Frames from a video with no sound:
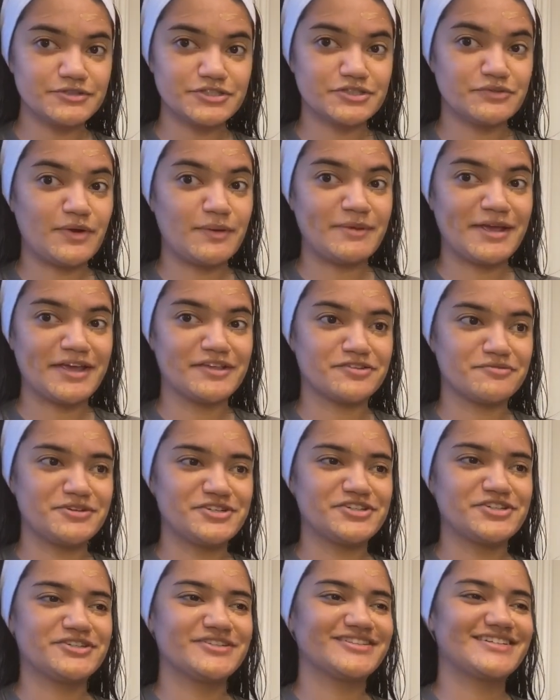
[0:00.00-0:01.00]
just gonna my hands on my
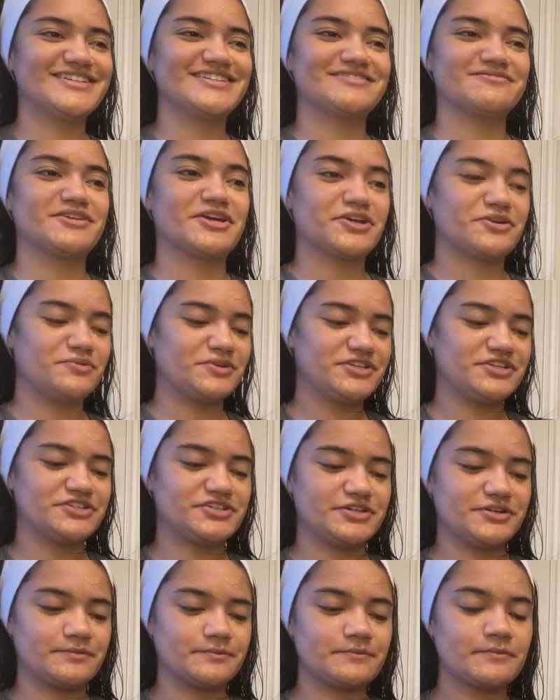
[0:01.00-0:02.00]
shirt because I'm not gonna wear this
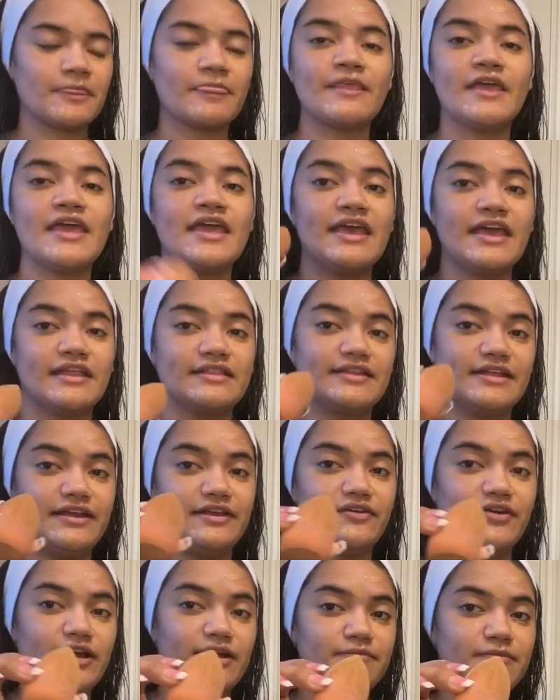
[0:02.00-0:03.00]
shirt then
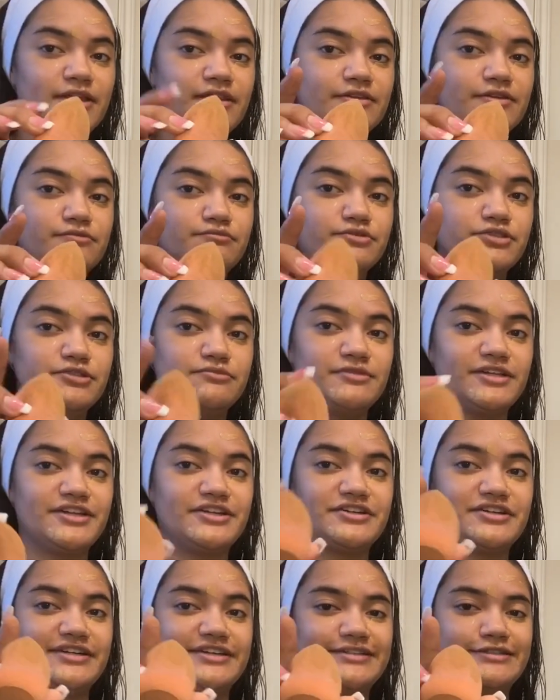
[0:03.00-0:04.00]
I grab my little beauty
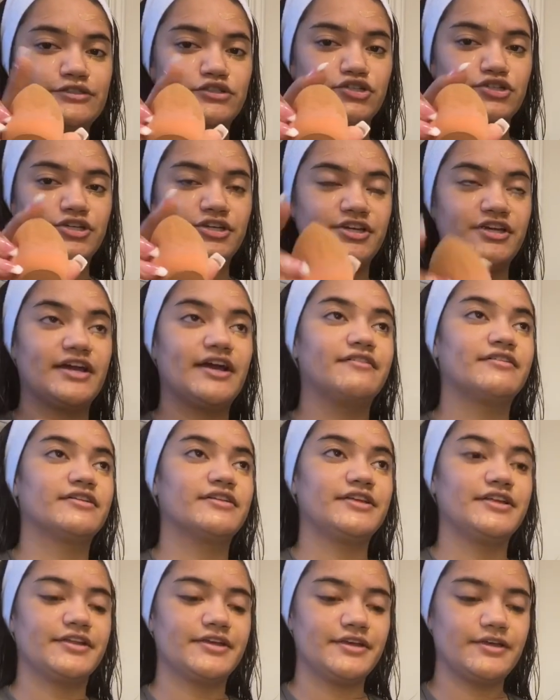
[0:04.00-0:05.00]
blender it's dirty I haven't
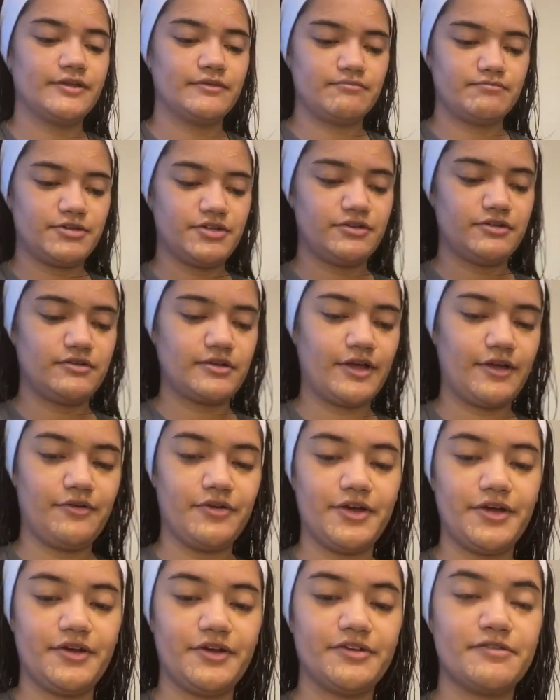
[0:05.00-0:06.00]
cleaned it but I
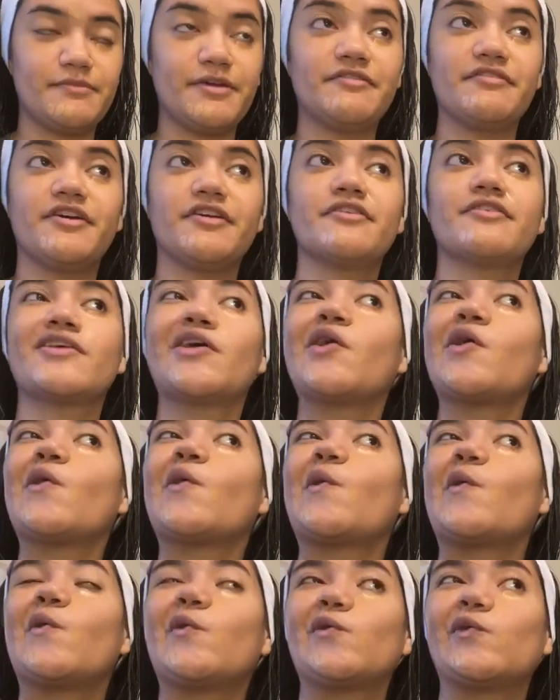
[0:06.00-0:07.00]
don't care it's my face
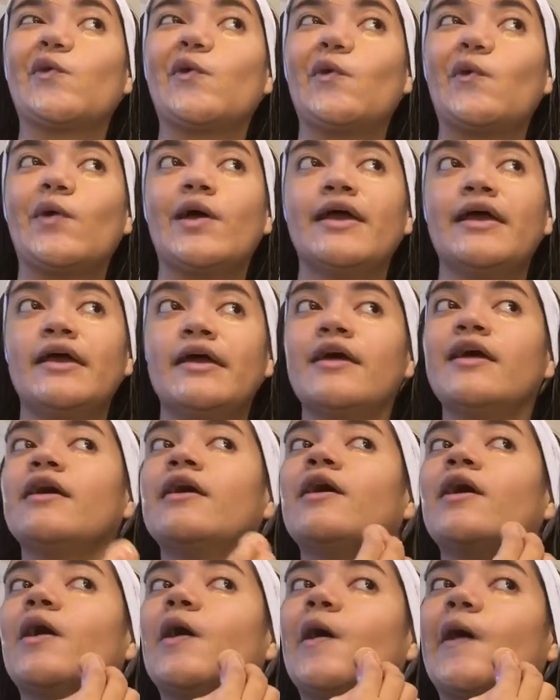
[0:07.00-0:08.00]
so
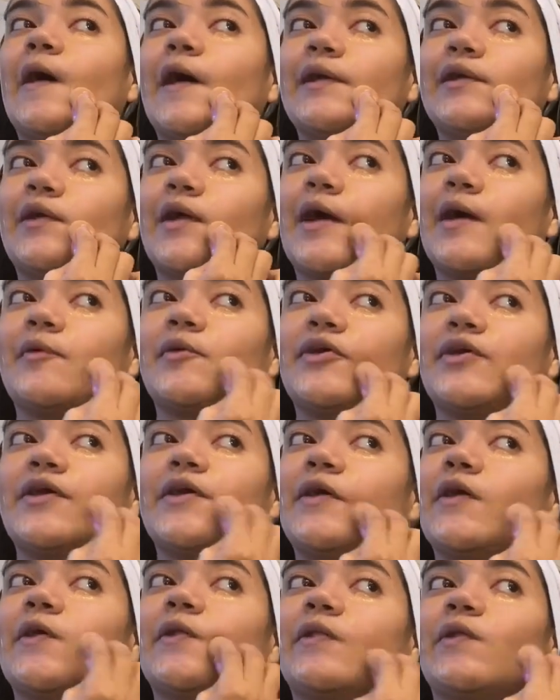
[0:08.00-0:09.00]
I grab
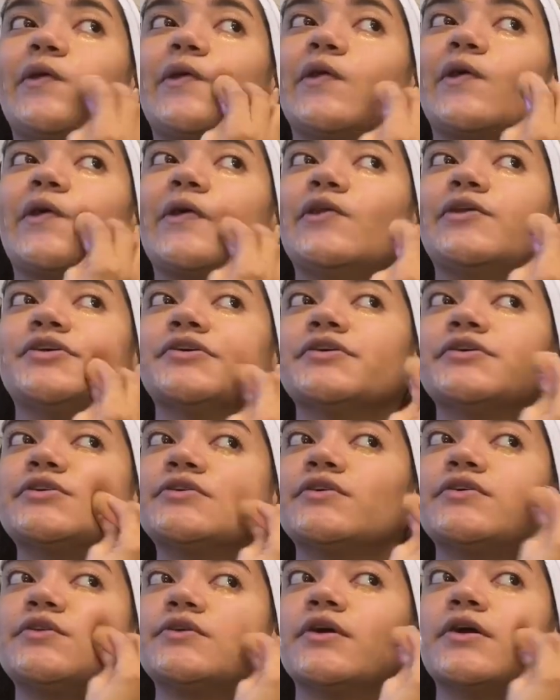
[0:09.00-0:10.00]
it and then I
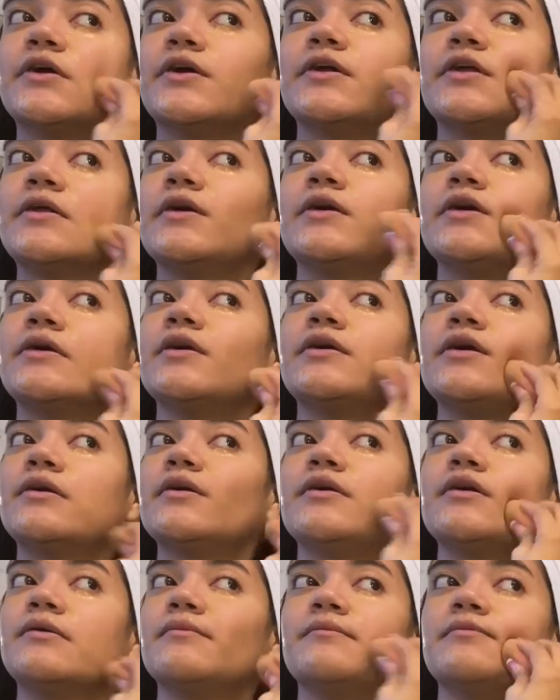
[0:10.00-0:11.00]
just start
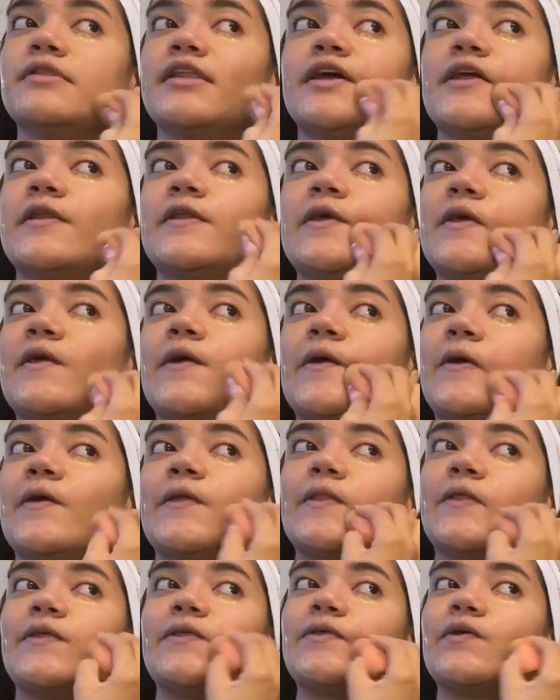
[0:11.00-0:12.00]
blending
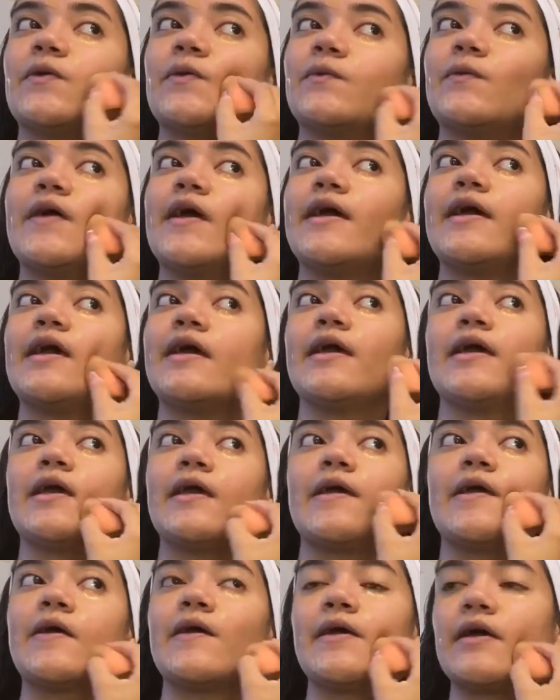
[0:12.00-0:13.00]
all this
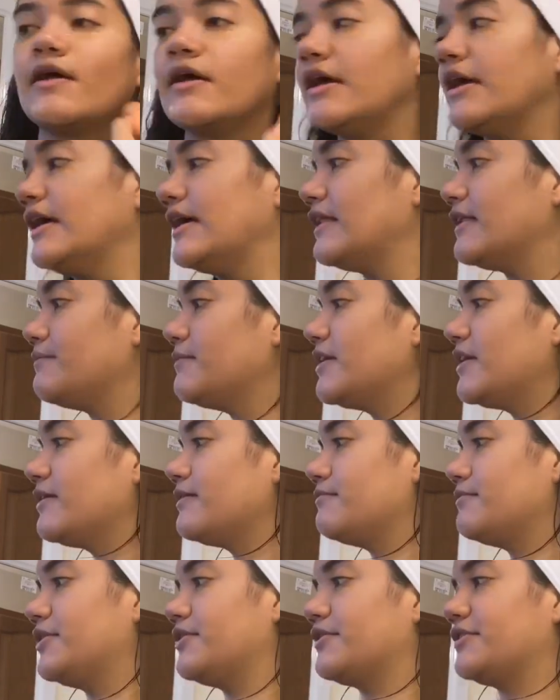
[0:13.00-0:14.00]
away let me get
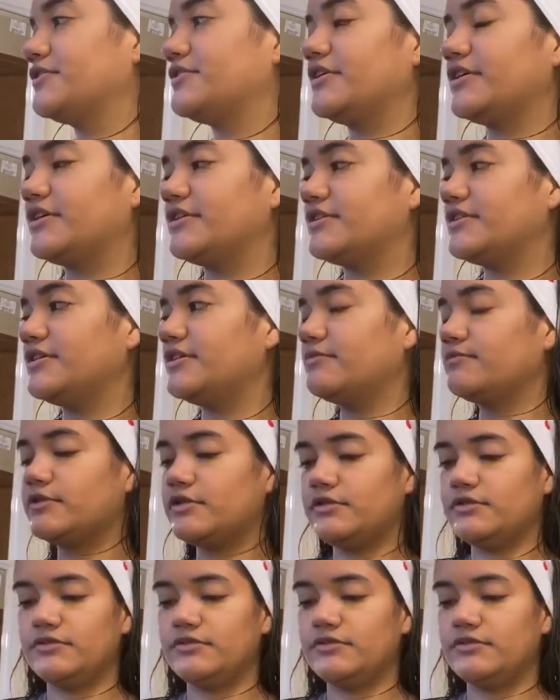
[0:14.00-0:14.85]
a mirror so I can see